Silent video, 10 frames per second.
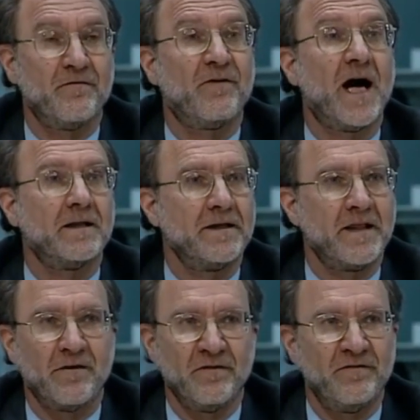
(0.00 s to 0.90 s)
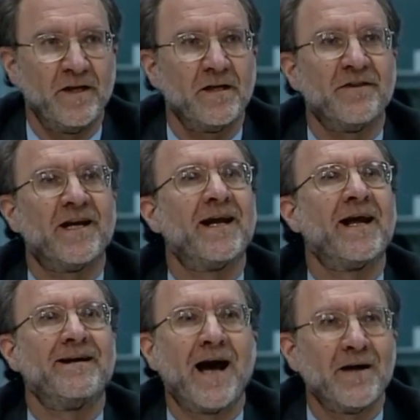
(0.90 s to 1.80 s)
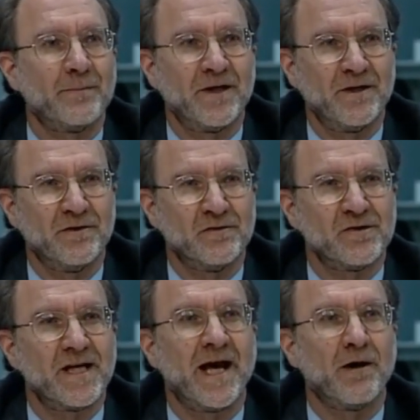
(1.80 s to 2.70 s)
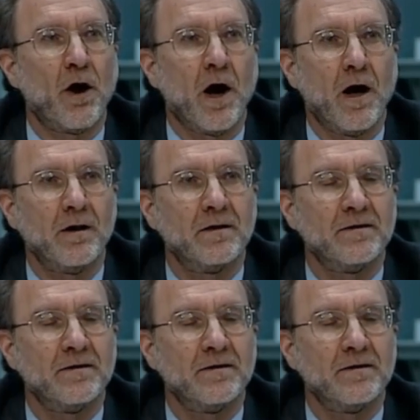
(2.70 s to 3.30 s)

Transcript: Finally, they revealed that it had not been used at all.